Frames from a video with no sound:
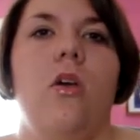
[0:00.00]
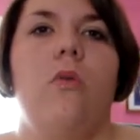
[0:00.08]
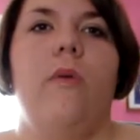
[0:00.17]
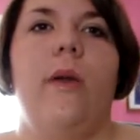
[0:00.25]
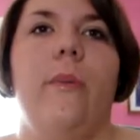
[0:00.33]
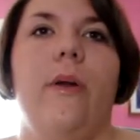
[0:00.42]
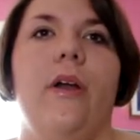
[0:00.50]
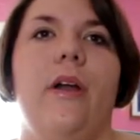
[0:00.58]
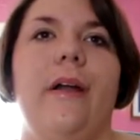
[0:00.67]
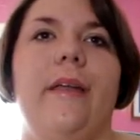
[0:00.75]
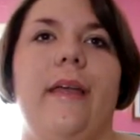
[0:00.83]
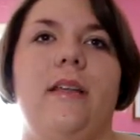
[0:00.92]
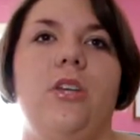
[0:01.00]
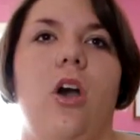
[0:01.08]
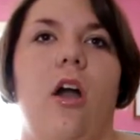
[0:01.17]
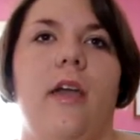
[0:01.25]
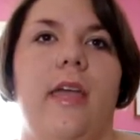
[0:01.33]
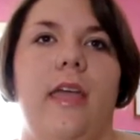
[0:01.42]
we were like
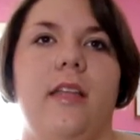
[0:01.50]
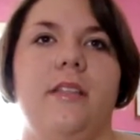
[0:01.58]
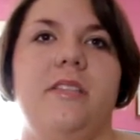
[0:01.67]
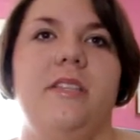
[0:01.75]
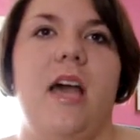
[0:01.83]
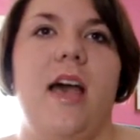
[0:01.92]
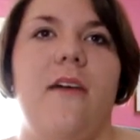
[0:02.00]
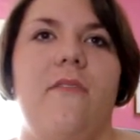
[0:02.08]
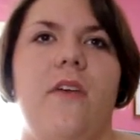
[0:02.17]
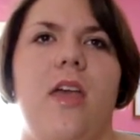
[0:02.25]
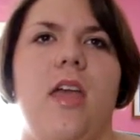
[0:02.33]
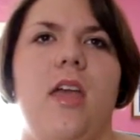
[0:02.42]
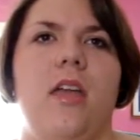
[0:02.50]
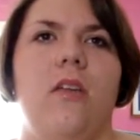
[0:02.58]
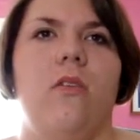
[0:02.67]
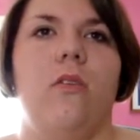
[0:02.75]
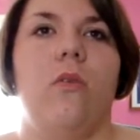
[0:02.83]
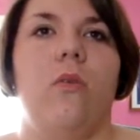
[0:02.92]
talking and stuff,
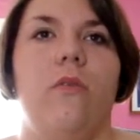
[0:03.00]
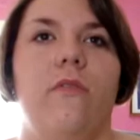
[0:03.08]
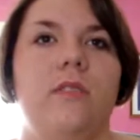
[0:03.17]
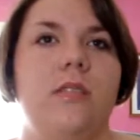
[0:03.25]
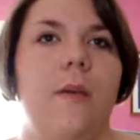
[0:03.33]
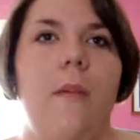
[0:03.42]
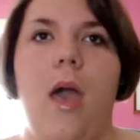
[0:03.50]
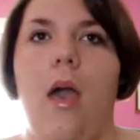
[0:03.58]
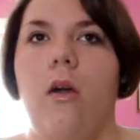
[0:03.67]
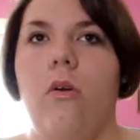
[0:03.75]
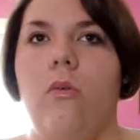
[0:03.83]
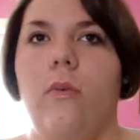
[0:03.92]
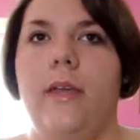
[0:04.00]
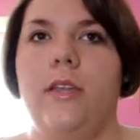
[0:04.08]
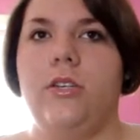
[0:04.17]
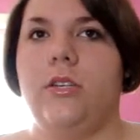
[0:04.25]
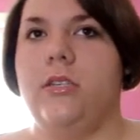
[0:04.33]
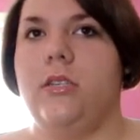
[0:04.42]
and somehow we
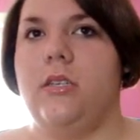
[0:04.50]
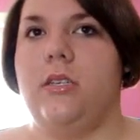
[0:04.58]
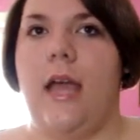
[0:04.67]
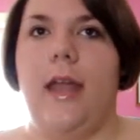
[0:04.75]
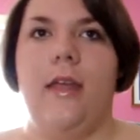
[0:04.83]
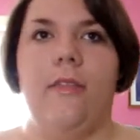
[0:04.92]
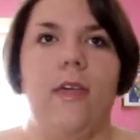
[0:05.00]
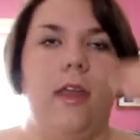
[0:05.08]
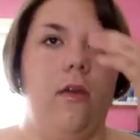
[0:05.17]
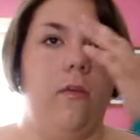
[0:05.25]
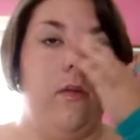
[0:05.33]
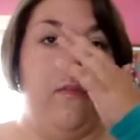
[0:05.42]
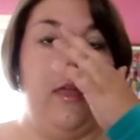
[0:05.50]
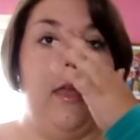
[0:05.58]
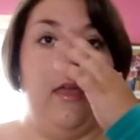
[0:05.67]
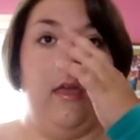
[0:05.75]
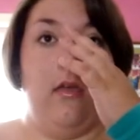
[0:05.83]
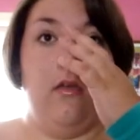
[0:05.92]
just decided that it would
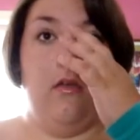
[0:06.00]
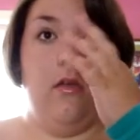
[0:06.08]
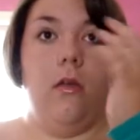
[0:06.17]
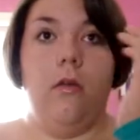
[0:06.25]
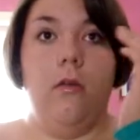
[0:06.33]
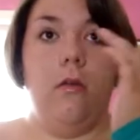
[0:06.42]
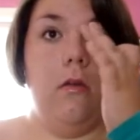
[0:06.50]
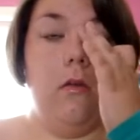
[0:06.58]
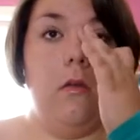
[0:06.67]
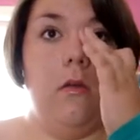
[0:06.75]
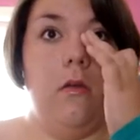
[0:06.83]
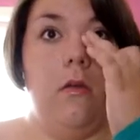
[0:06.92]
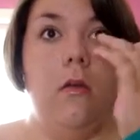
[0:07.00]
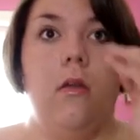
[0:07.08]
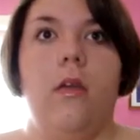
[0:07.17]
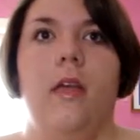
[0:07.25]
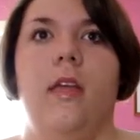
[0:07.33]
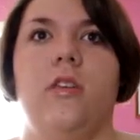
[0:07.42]
be
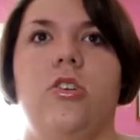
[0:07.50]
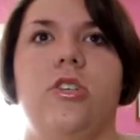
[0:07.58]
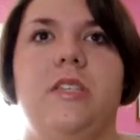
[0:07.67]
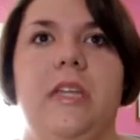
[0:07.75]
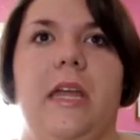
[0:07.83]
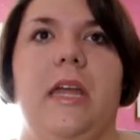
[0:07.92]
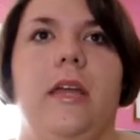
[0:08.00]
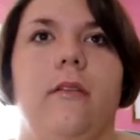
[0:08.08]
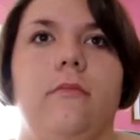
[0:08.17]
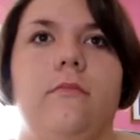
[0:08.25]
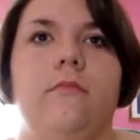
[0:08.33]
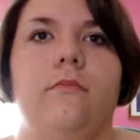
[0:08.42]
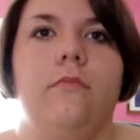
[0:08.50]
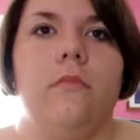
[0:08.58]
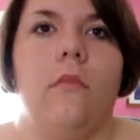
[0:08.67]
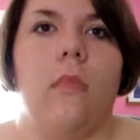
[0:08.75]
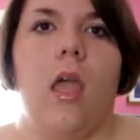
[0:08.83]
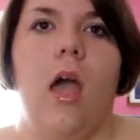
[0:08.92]
interesting
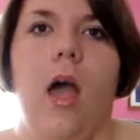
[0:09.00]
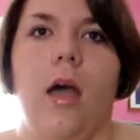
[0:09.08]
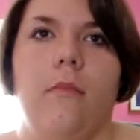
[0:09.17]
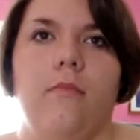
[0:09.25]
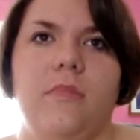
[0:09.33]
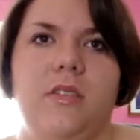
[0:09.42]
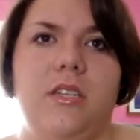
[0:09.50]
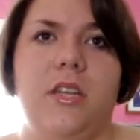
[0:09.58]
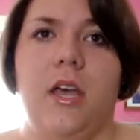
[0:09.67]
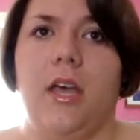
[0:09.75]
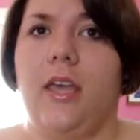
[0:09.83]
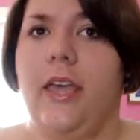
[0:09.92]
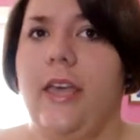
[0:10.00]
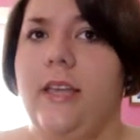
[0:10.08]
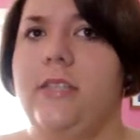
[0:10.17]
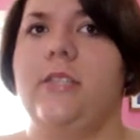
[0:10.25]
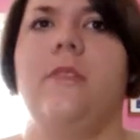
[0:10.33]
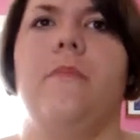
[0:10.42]
to
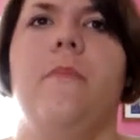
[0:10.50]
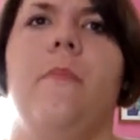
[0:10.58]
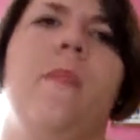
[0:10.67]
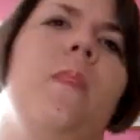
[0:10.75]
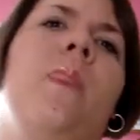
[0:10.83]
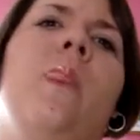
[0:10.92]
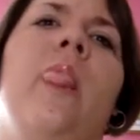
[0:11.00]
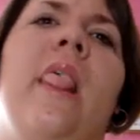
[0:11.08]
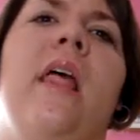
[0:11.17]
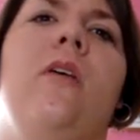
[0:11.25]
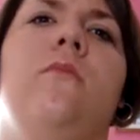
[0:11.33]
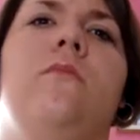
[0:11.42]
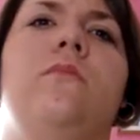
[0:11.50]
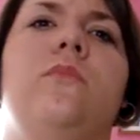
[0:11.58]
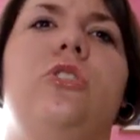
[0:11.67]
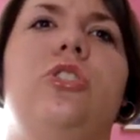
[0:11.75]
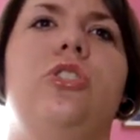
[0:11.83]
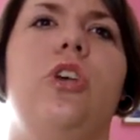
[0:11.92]
kiss.
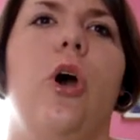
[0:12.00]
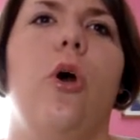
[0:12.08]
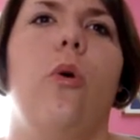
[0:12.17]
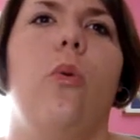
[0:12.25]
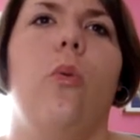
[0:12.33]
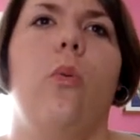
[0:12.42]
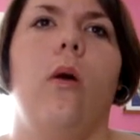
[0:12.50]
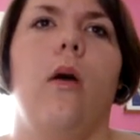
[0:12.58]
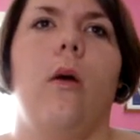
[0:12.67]
So